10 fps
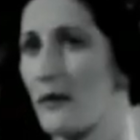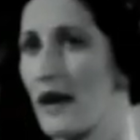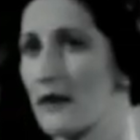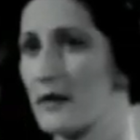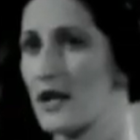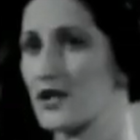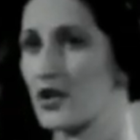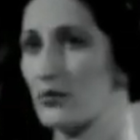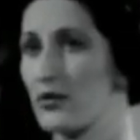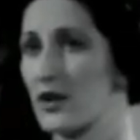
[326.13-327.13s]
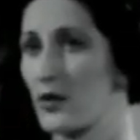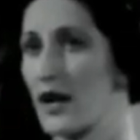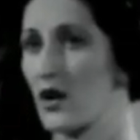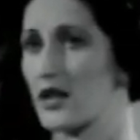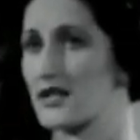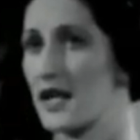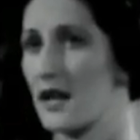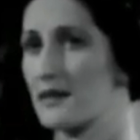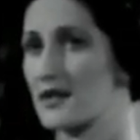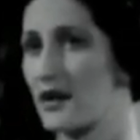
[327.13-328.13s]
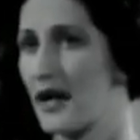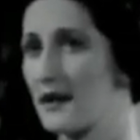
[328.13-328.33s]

Riverbank Miller's done pretty well all the same,